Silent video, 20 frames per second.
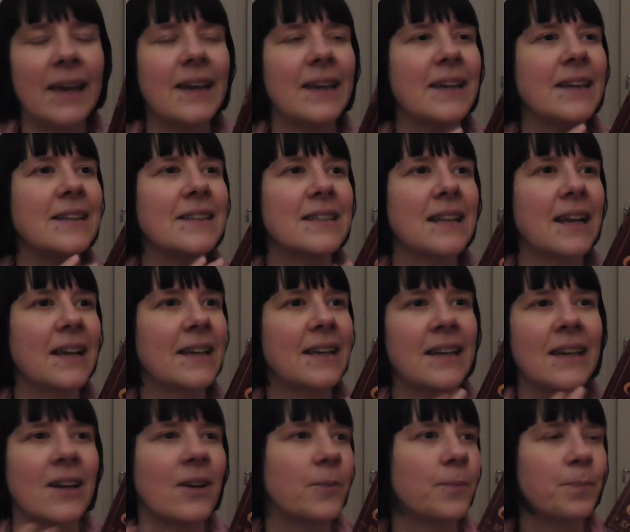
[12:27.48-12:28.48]
it's
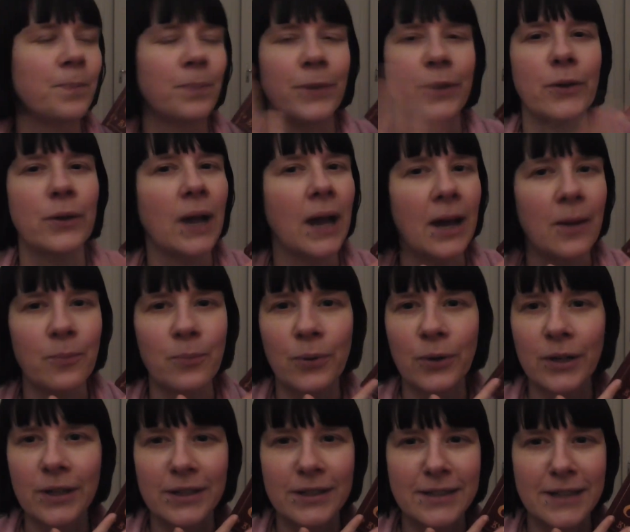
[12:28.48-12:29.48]
like you can't
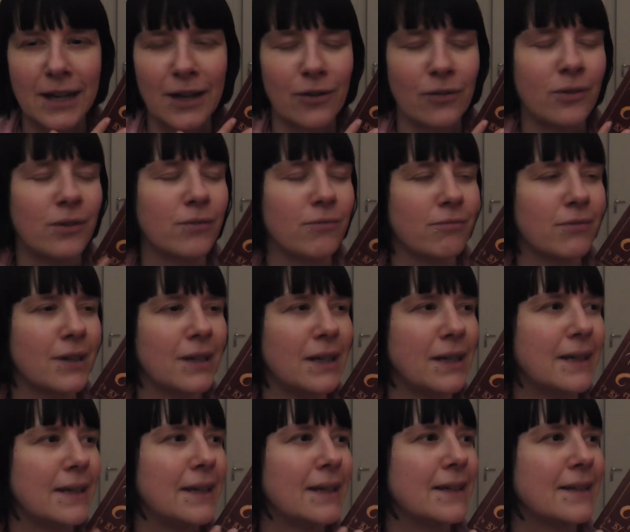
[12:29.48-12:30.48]
put it down,
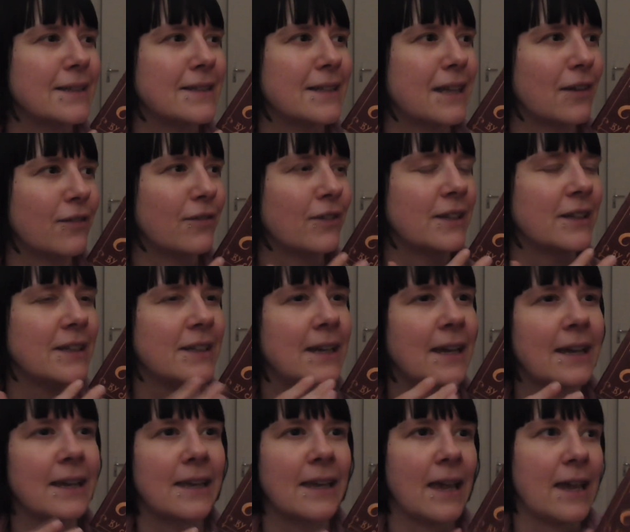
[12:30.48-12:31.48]
really. It's definitely
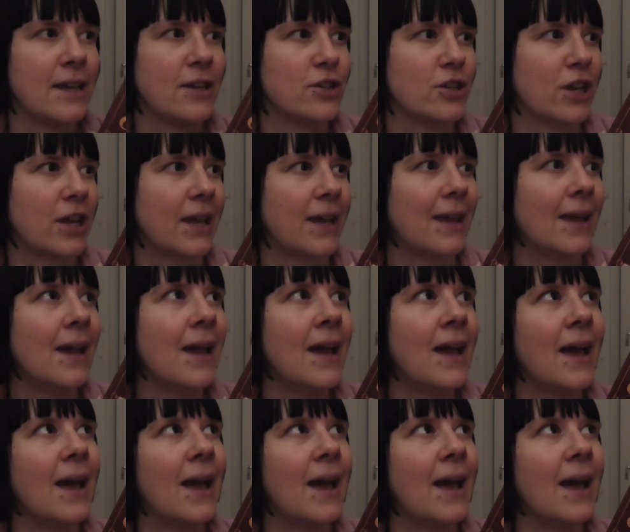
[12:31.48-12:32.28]
engaging.